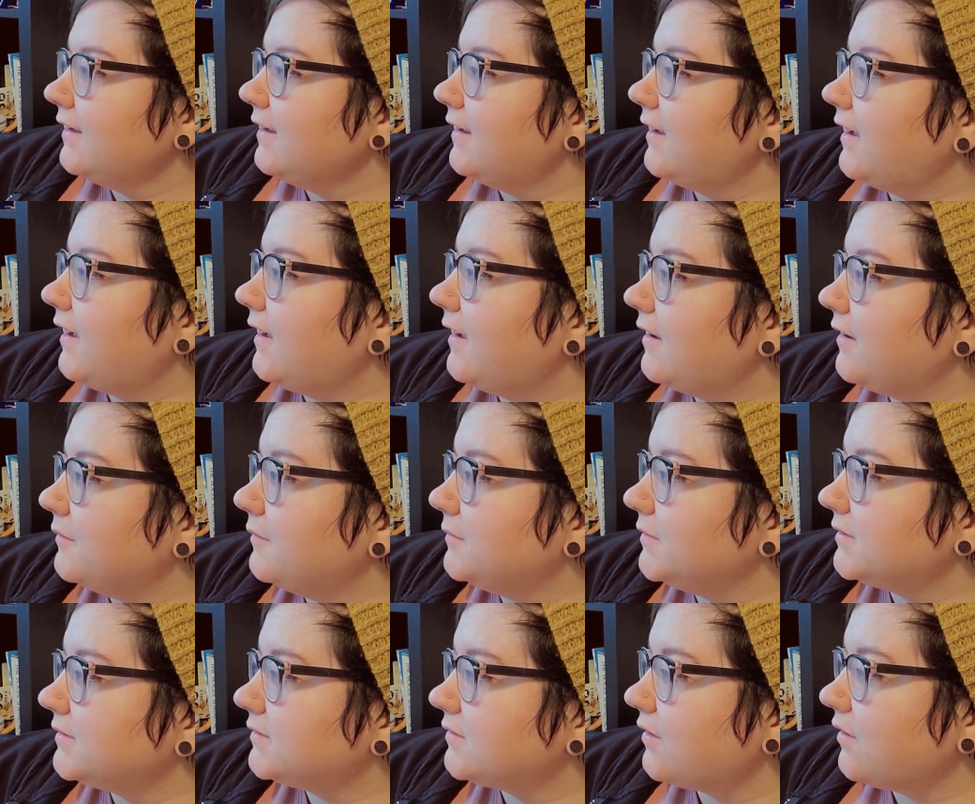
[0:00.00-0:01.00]

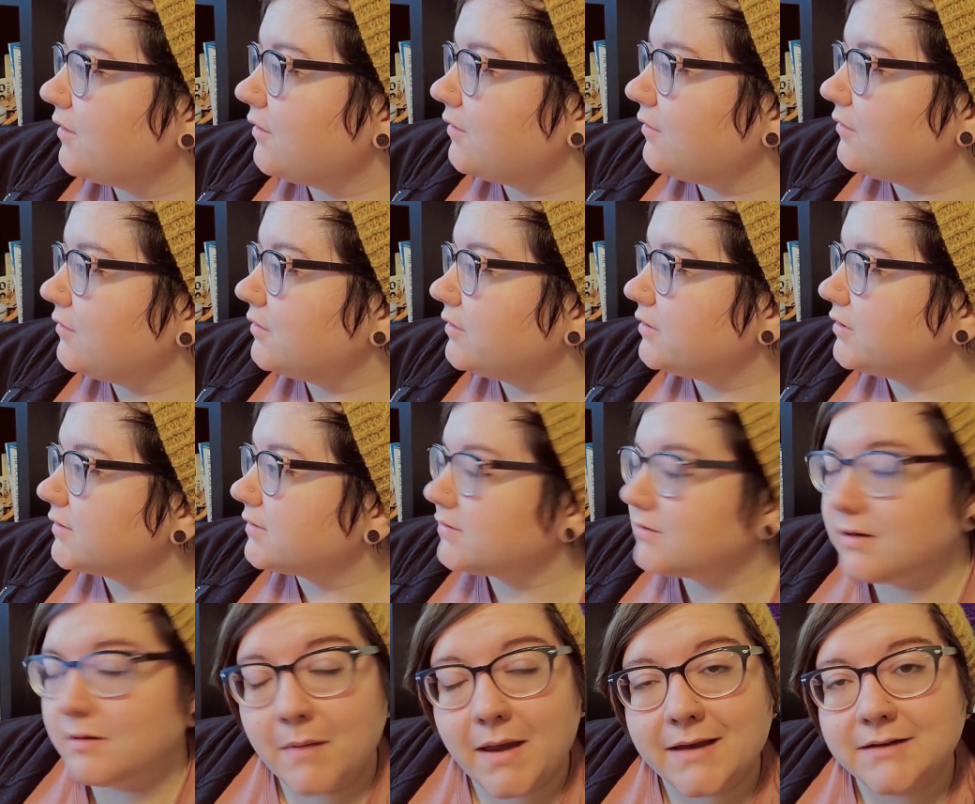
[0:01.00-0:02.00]
So just a
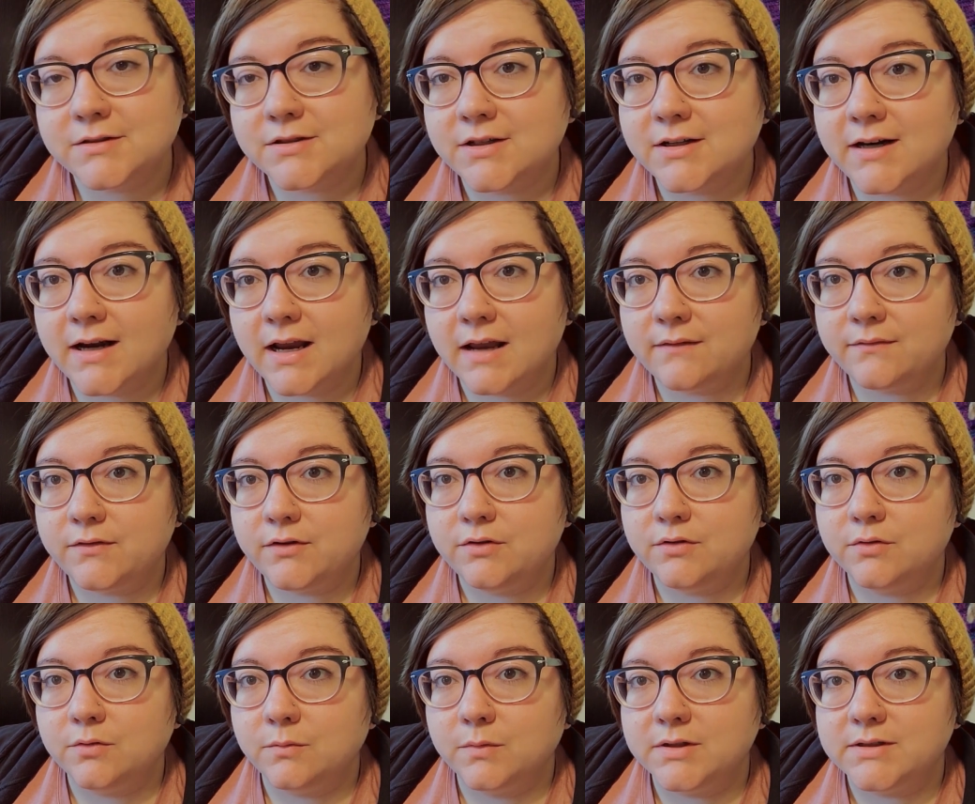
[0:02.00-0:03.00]
reminder, if
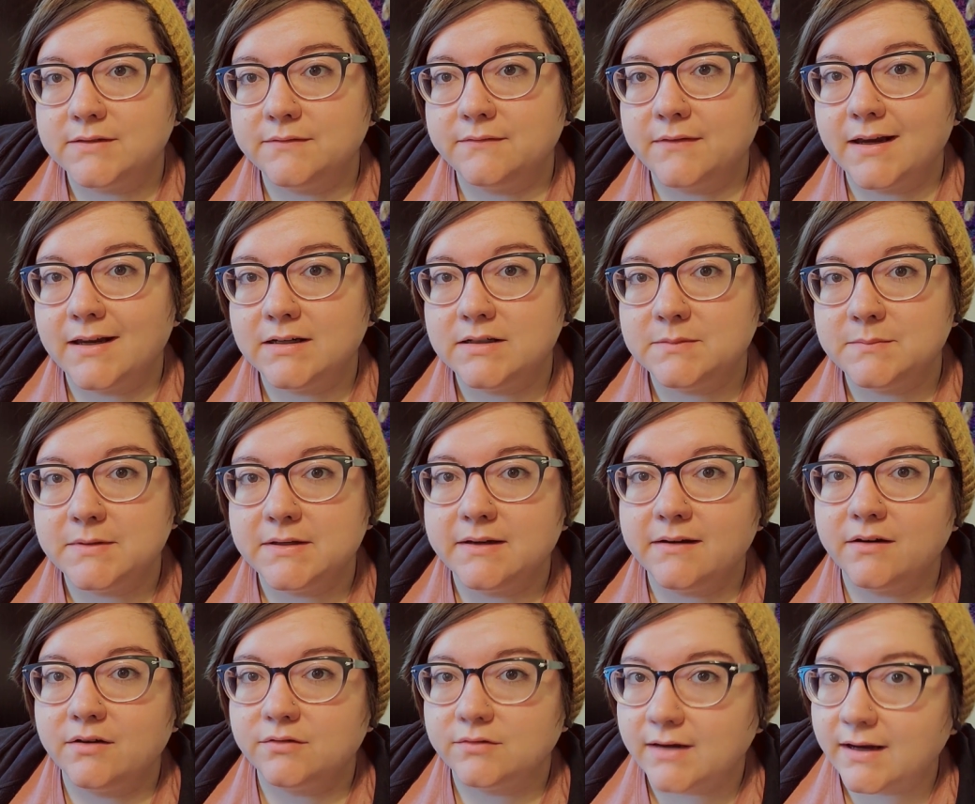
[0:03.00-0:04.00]
you want to find me
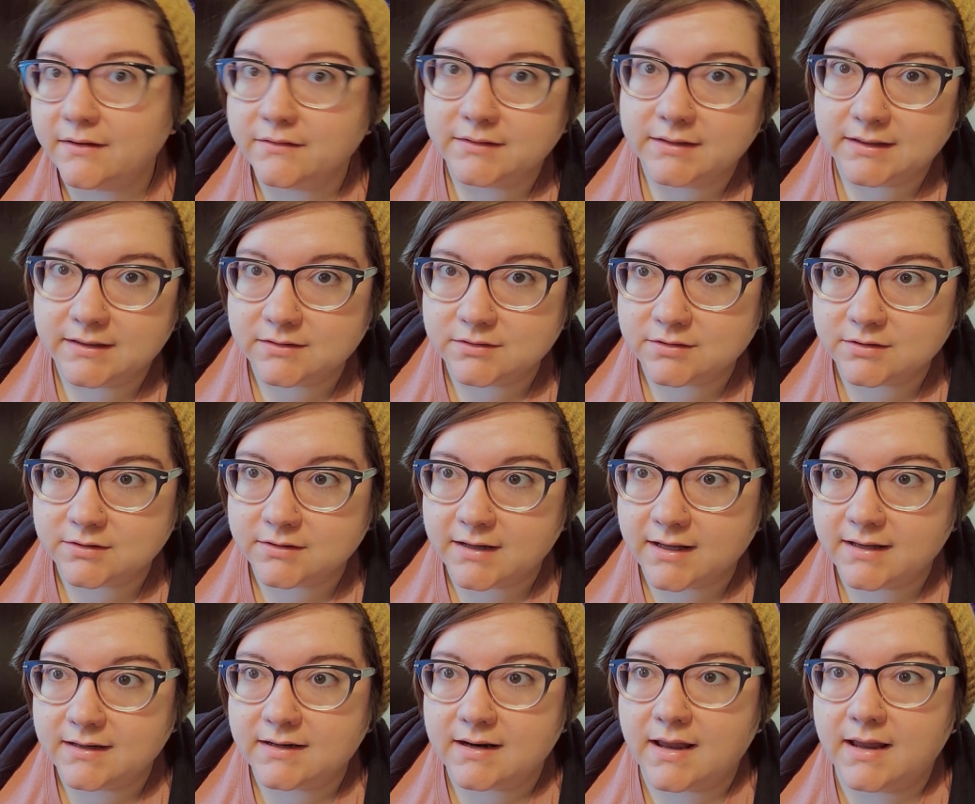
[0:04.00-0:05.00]
around the
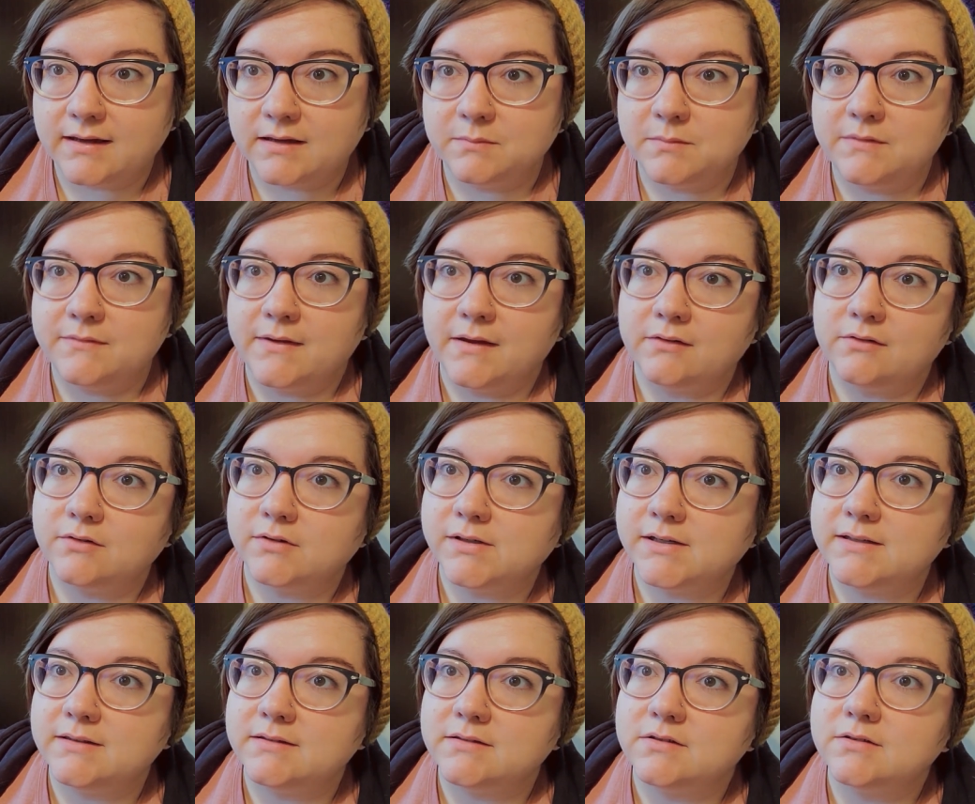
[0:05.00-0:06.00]
internet, I can be found on
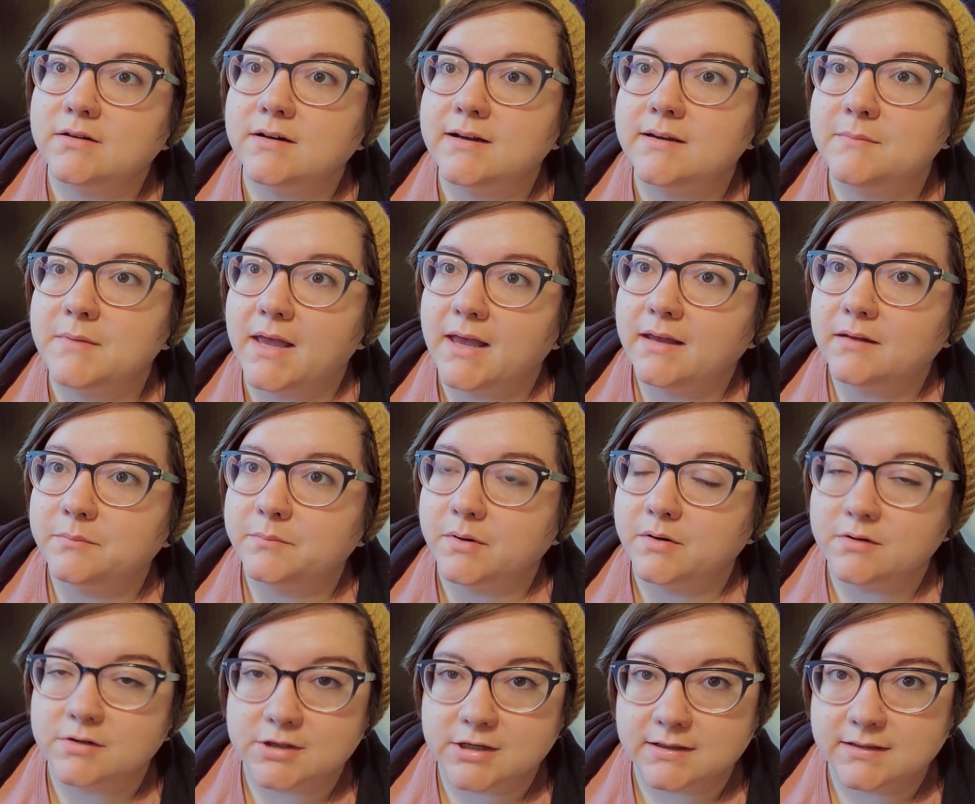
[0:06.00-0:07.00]
Instagram at
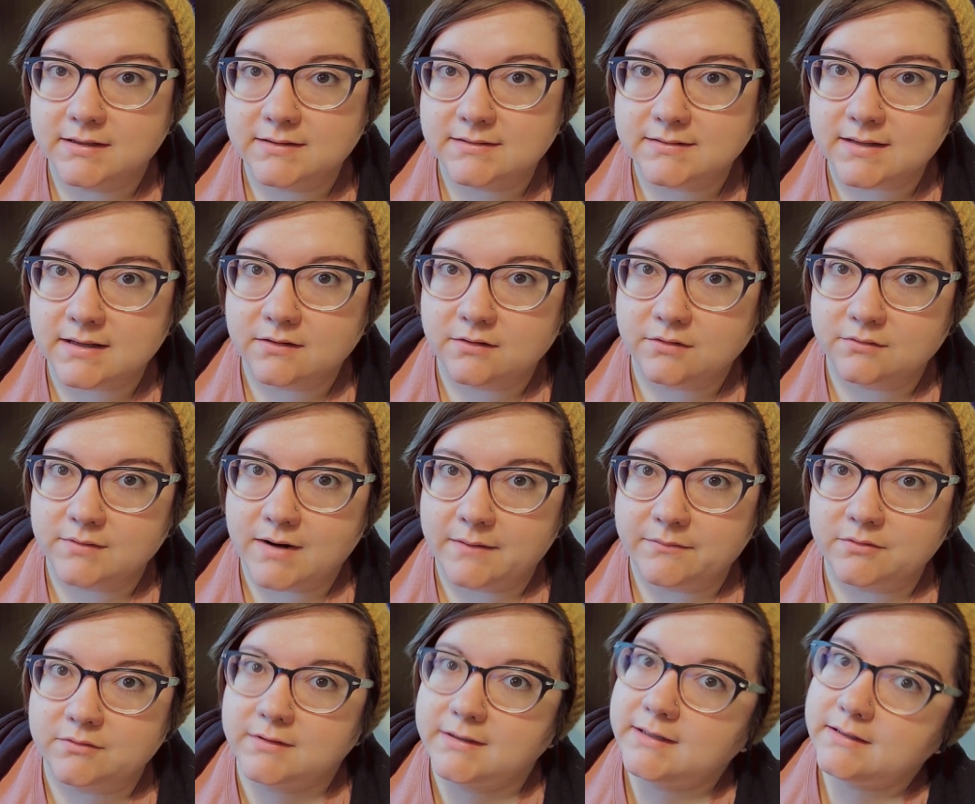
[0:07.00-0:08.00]
Potager Knits and on
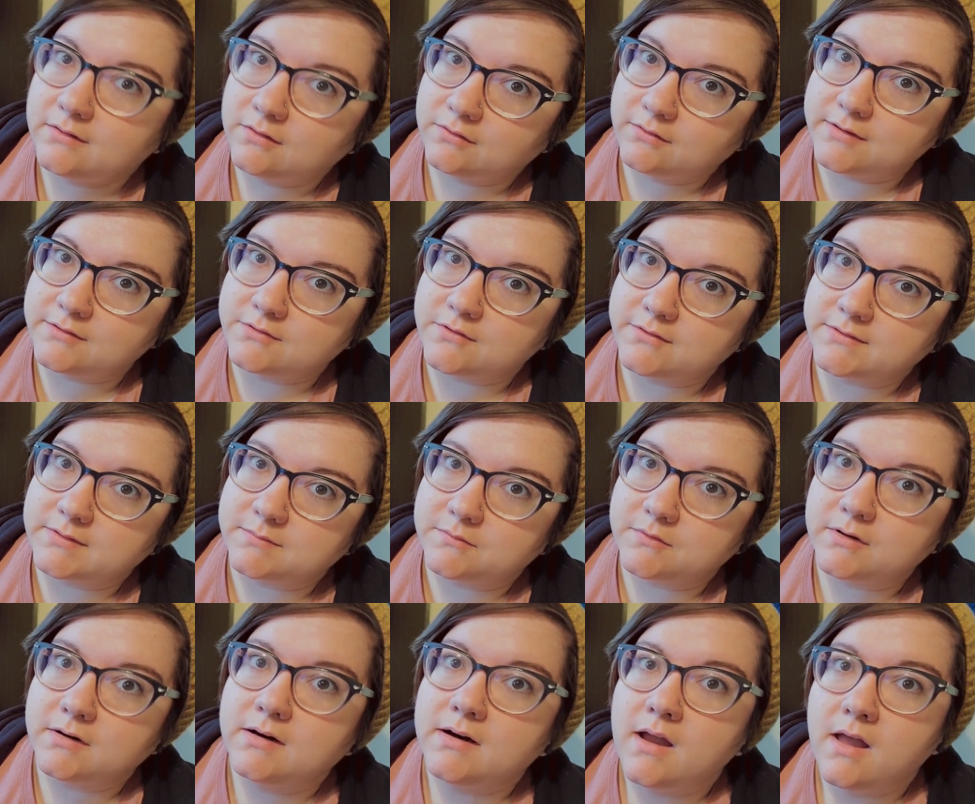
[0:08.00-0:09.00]
Ravelry at
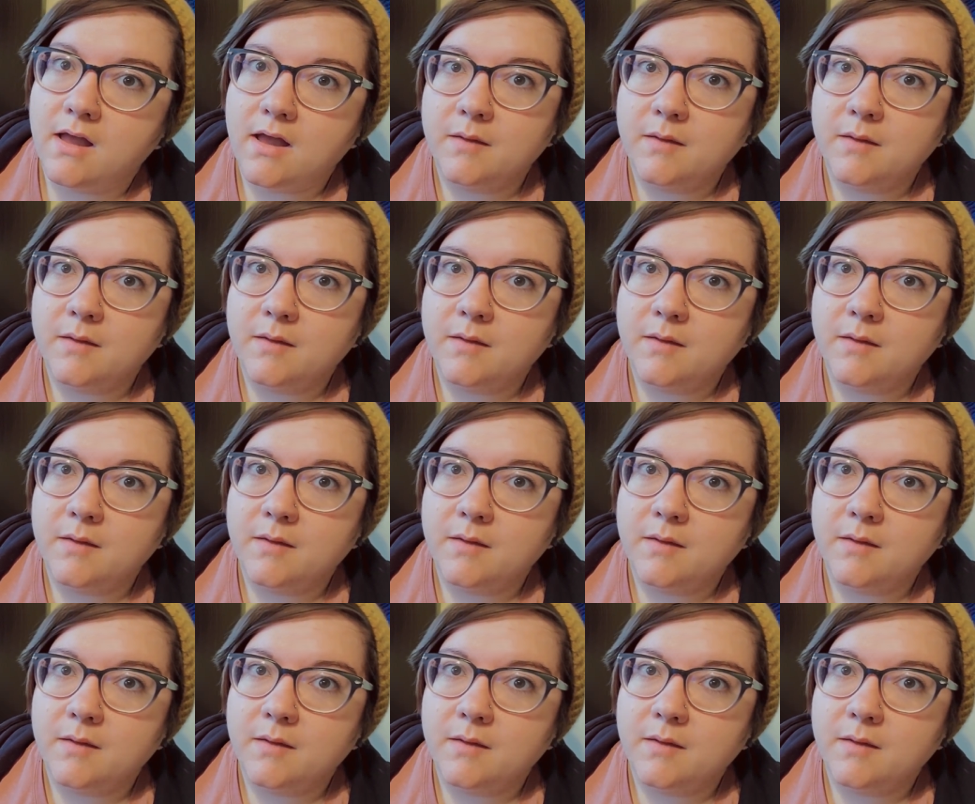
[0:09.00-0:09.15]
Orandrosamore.